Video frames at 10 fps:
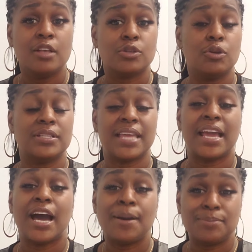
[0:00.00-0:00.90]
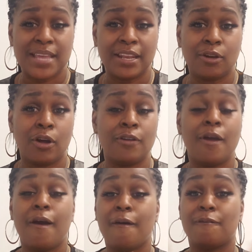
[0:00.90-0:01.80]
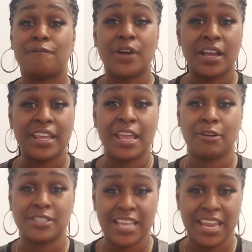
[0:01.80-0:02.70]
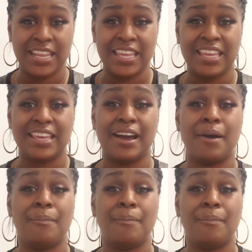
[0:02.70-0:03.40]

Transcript: so you can stay updated on fun, entertaining,